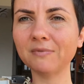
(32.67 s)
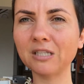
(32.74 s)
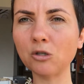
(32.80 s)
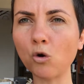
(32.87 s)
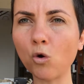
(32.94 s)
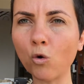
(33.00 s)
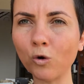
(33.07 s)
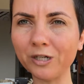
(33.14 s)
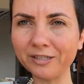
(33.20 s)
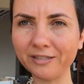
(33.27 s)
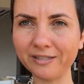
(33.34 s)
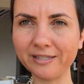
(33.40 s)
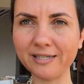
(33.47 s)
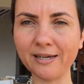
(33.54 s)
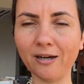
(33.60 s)
the horse
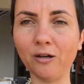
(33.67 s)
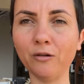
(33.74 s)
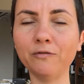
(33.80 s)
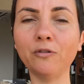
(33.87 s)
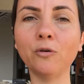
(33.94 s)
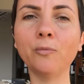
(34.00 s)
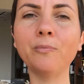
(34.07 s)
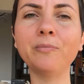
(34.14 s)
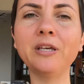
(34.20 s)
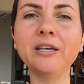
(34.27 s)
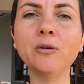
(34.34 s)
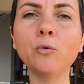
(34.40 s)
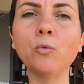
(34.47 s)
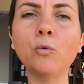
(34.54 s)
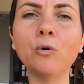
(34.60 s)
itself or being